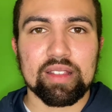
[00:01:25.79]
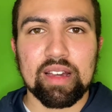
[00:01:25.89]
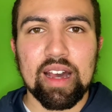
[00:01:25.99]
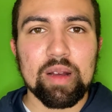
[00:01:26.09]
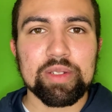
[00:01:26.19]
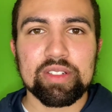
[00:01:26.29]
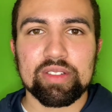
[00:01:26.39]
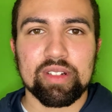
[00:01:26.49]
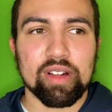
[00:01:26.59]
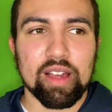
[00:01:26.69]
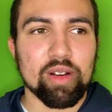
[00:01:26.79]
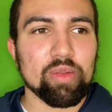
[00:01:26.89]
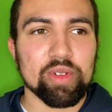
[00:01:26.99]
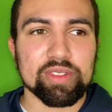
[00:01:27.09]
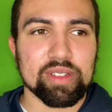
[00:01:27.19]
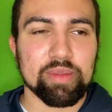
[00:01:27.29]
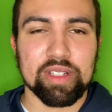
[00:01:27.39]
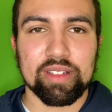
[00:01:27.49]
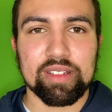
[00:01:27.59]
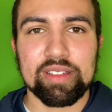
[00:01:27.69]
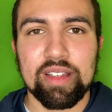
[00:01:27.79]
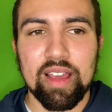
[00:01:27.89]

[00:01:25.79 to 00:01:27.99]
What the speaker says: The options are like almost limitless.